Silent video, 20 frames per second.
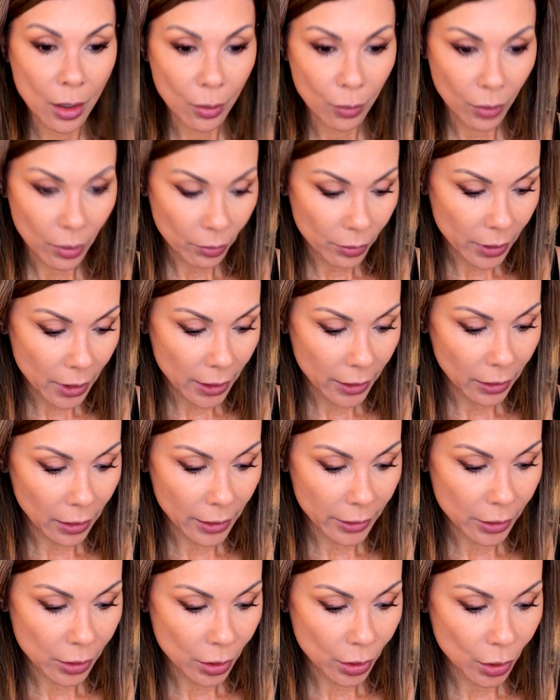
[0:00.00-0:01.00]
what would I
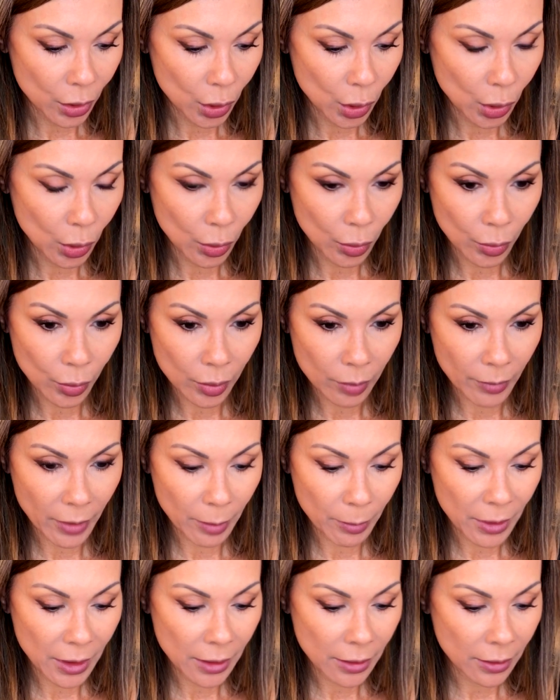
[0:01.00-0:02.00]
like to use?
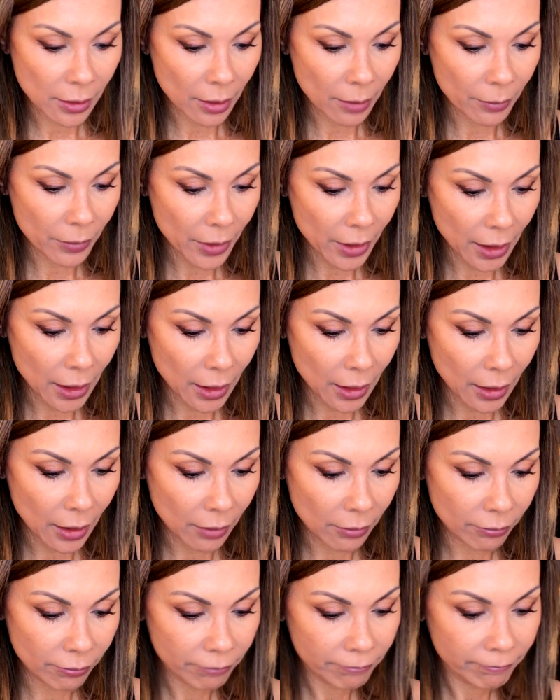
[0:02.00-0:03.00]
Maybe something,